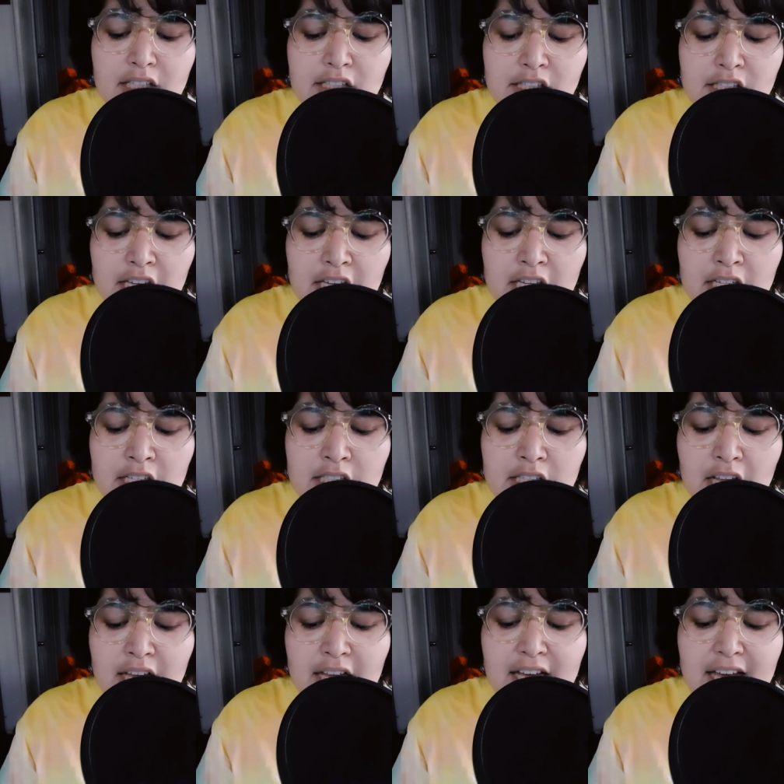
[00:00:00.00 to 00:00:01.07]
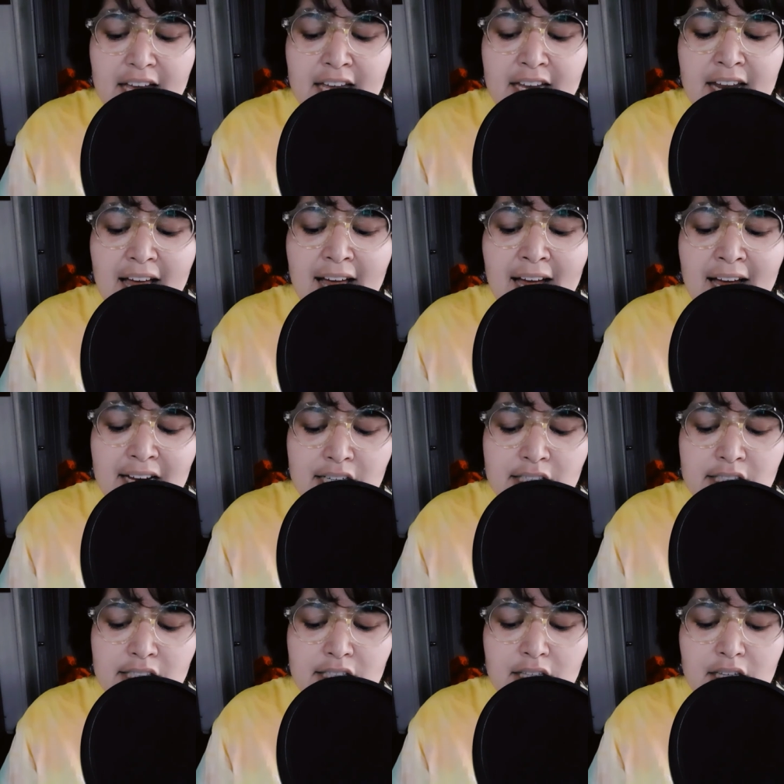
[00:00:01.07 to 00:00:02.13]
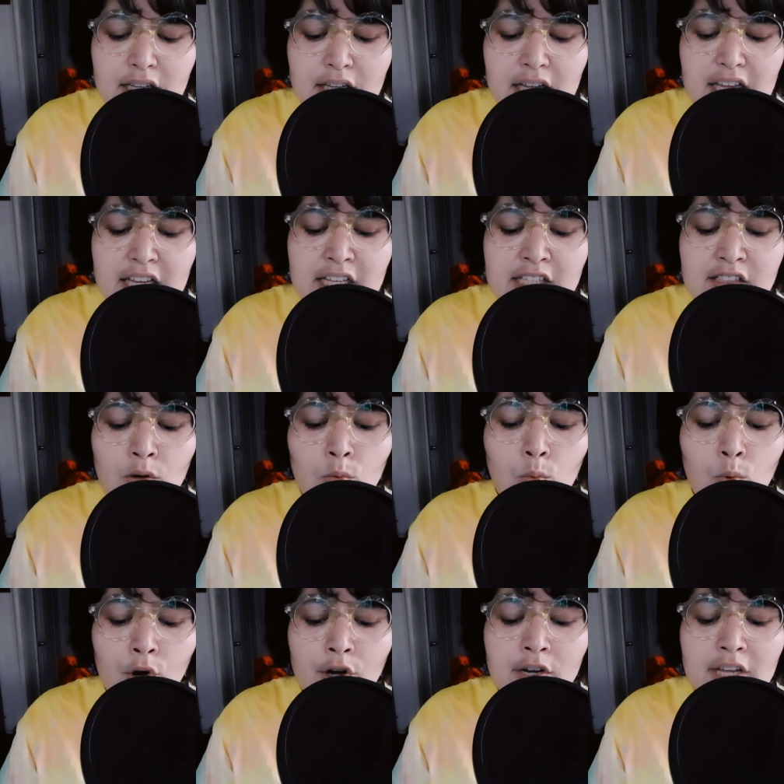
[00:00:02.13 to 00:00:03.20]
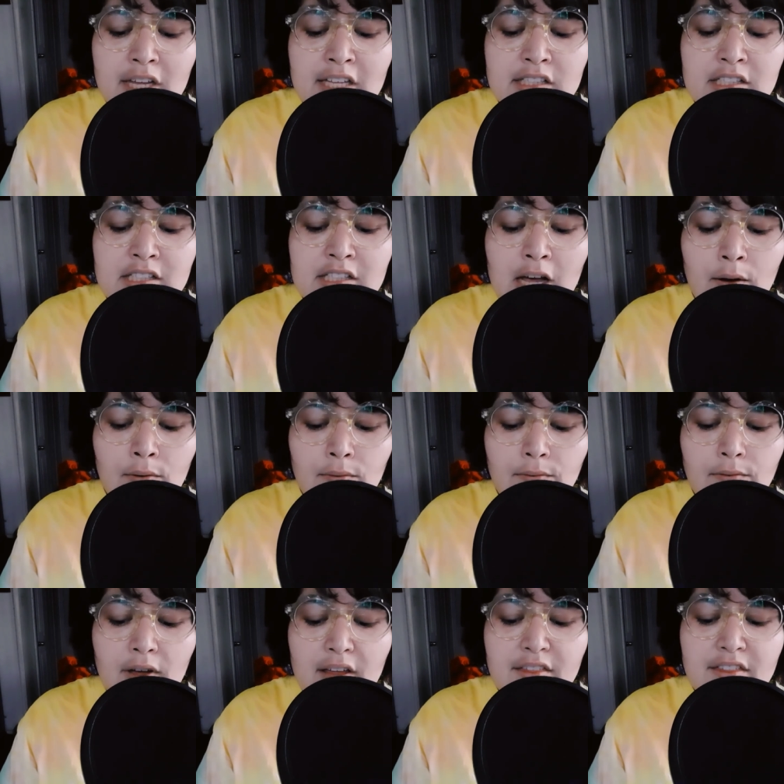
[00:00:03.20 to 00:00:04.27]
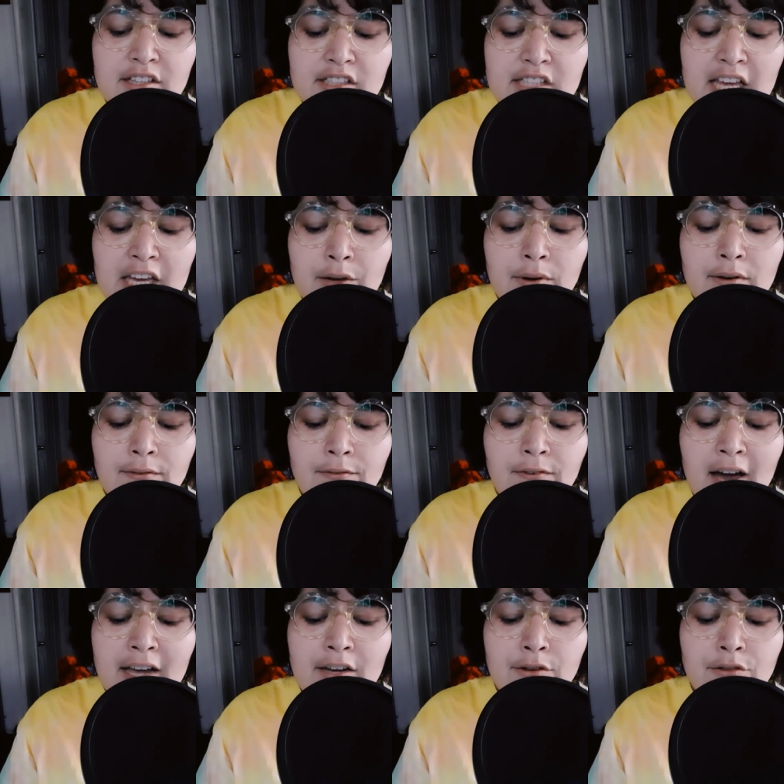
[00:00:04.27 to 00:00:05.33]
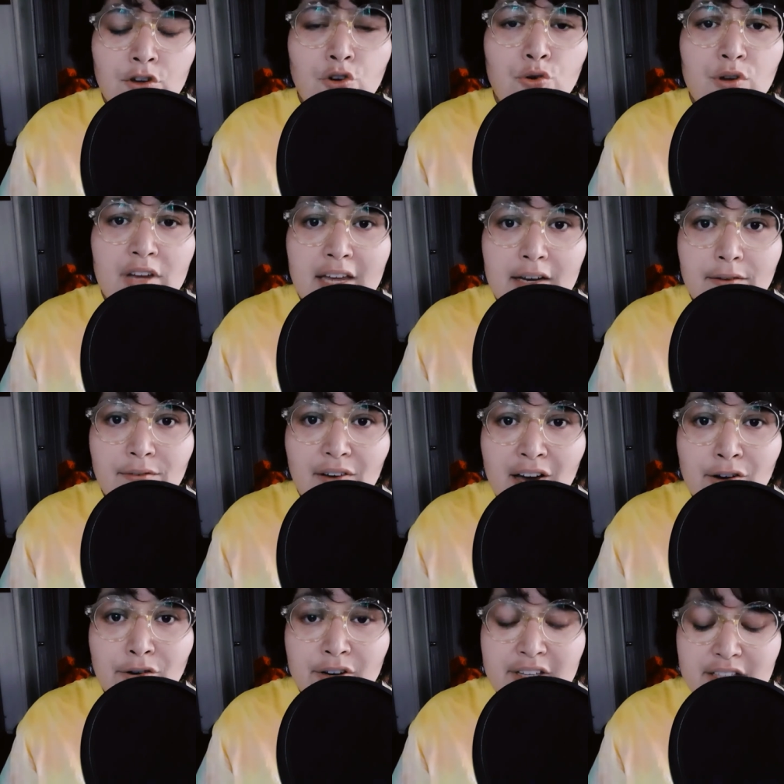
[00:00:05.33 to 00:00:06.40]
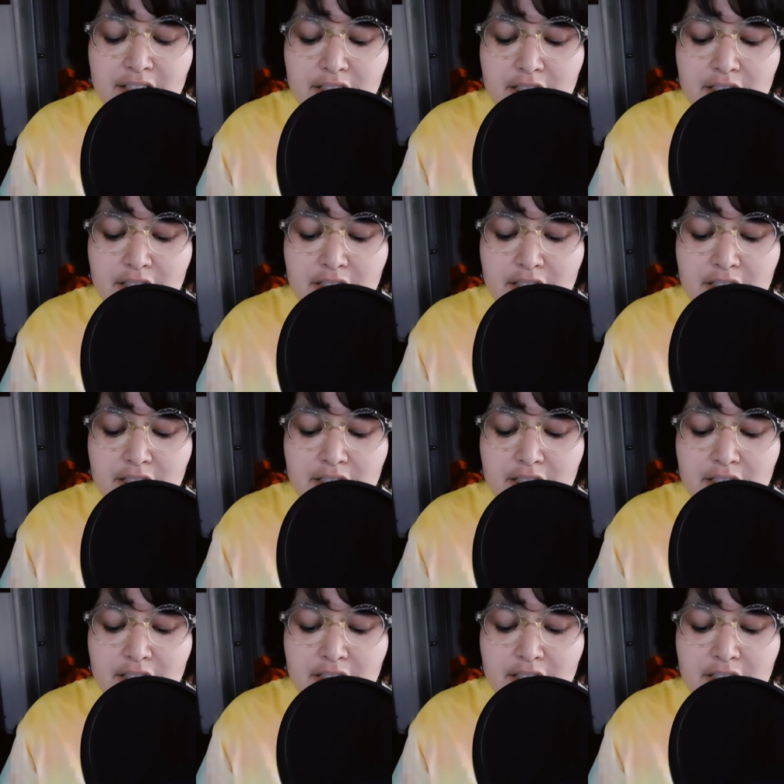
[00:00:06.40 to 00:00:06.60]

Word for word: sees, and acts is the word itself, the sacred fire, the creative utterance.